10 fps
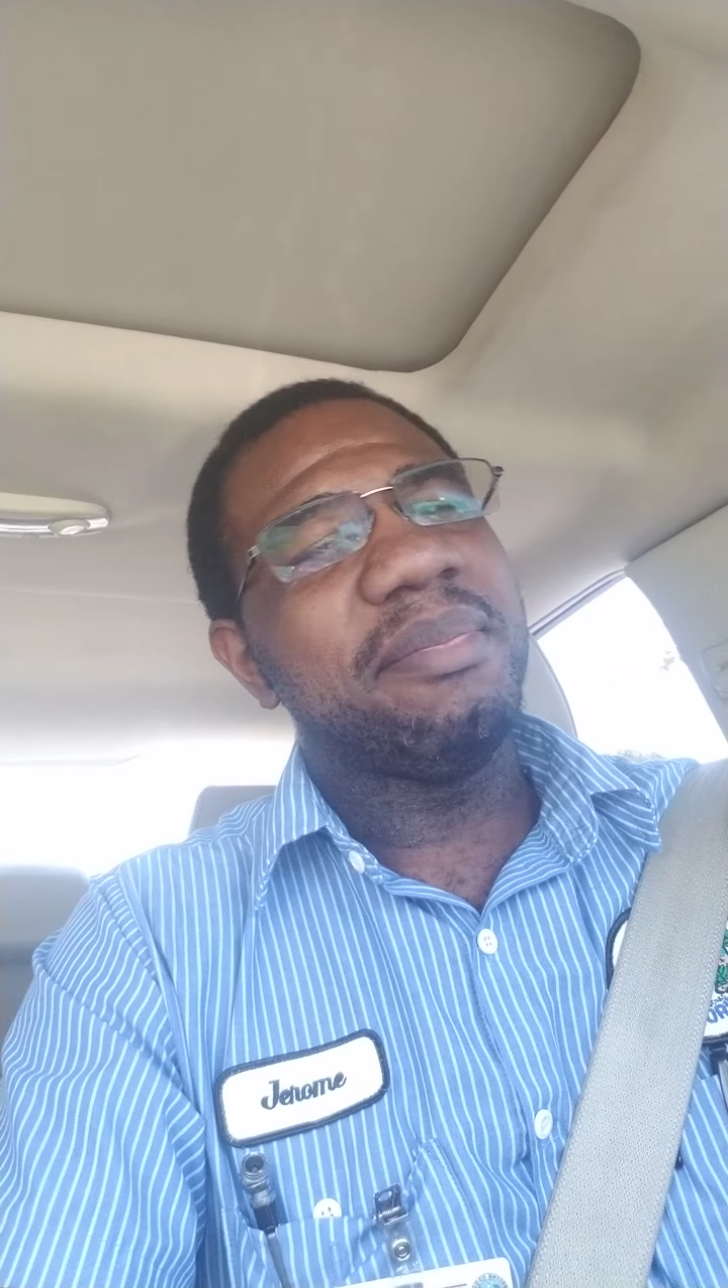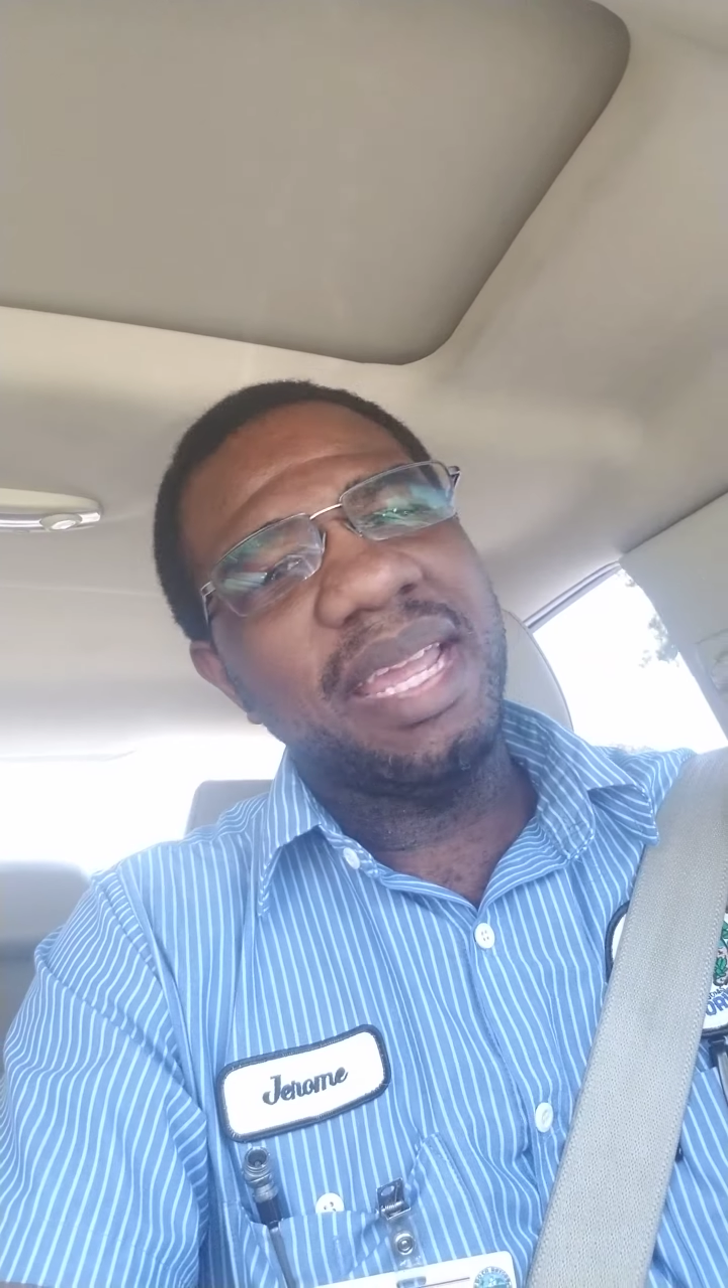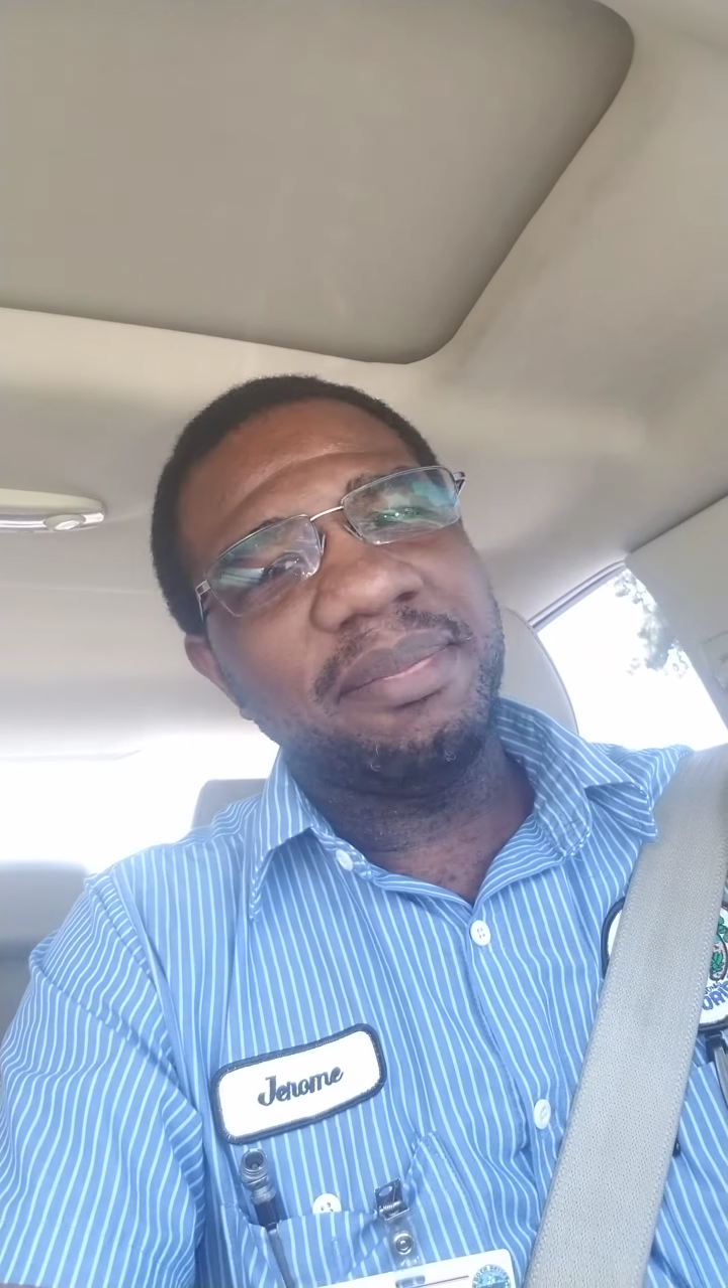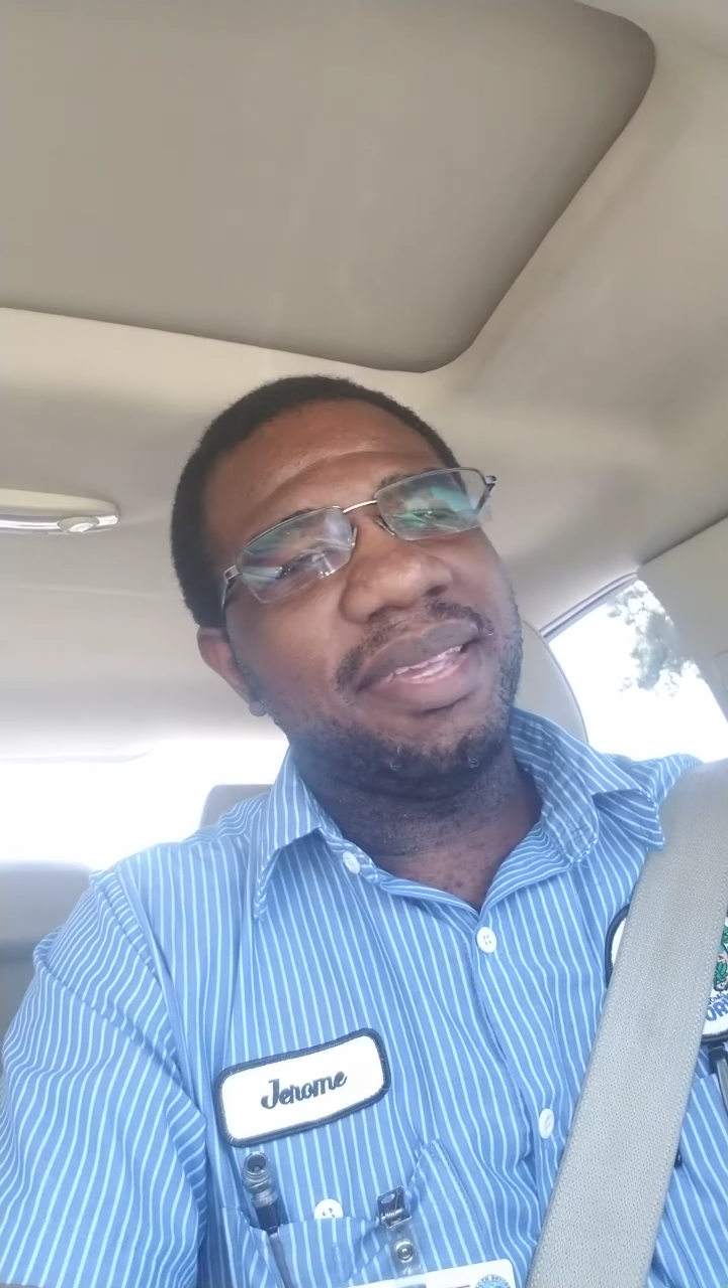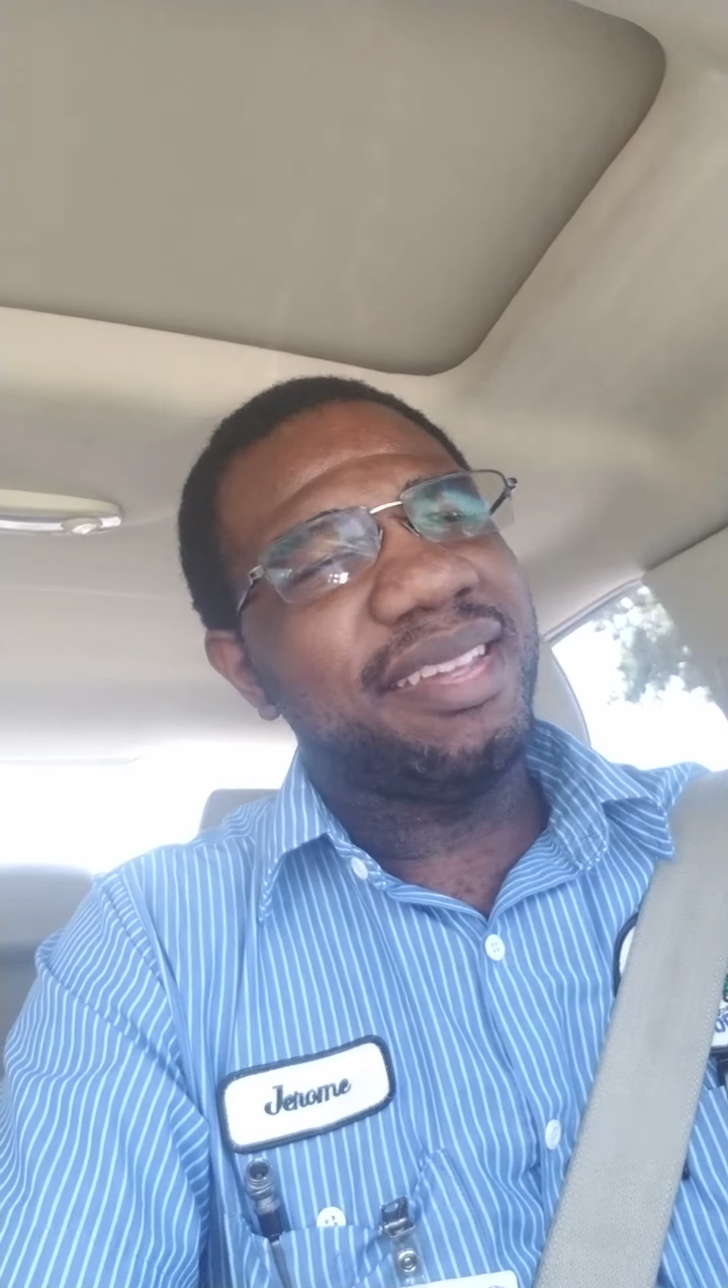
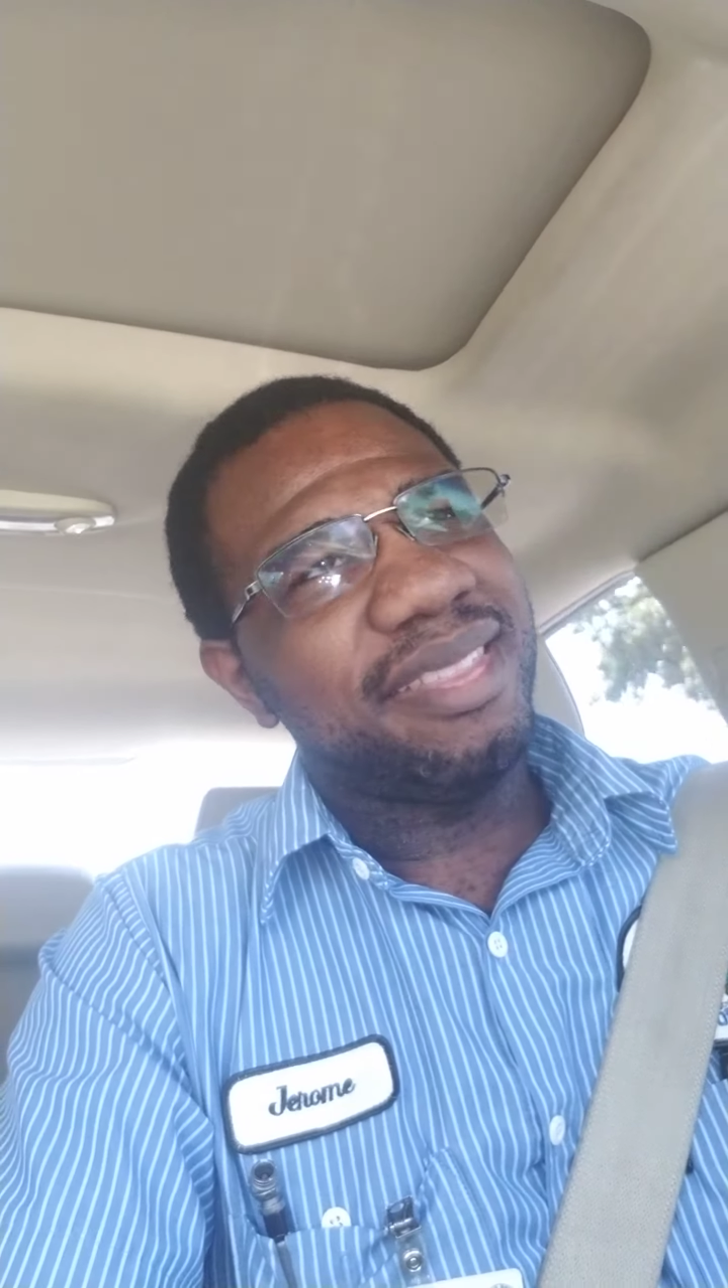maybe, I